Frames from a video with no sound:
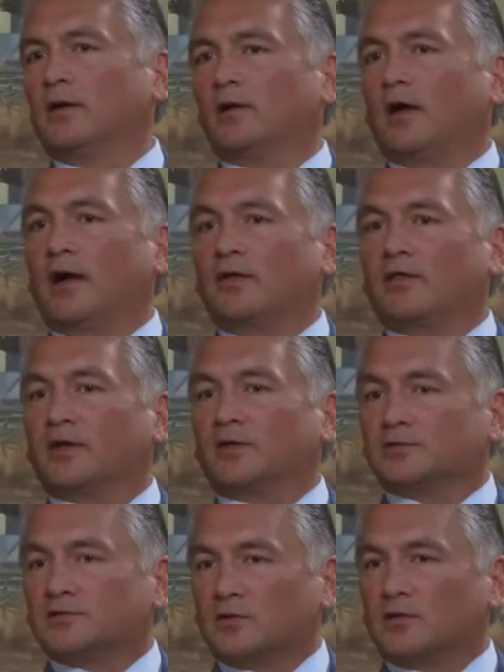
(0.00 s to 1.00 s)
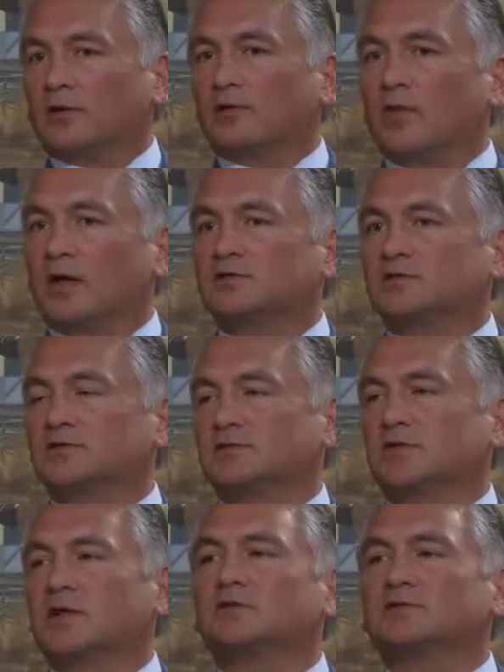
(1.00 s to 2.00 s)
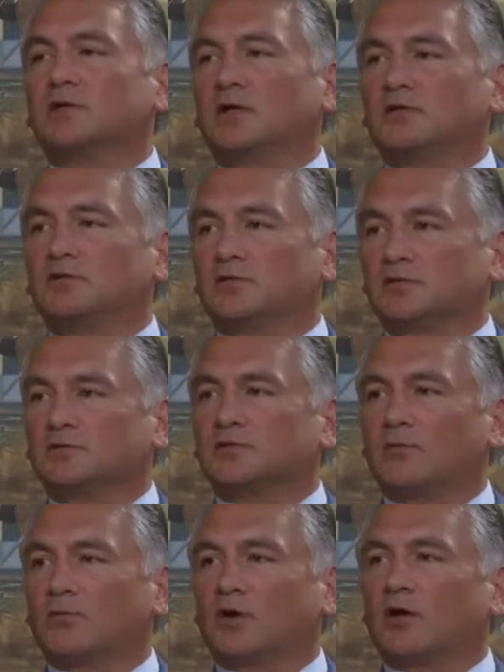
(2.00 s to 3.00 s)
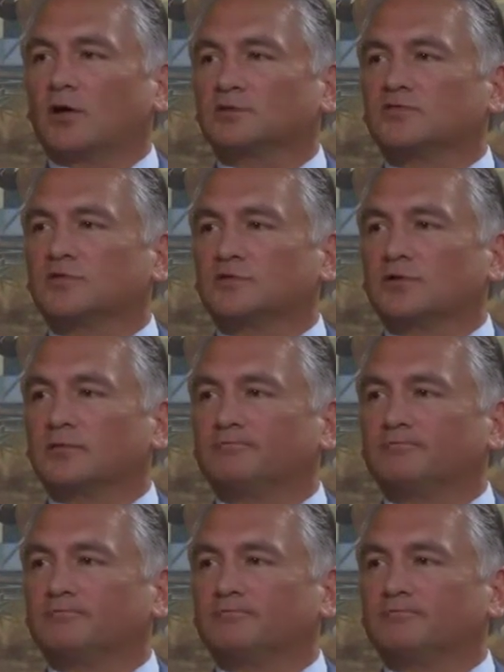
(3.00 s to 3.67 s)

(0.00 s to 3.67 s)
I think it certainly makes us a destination in some regards, for sure.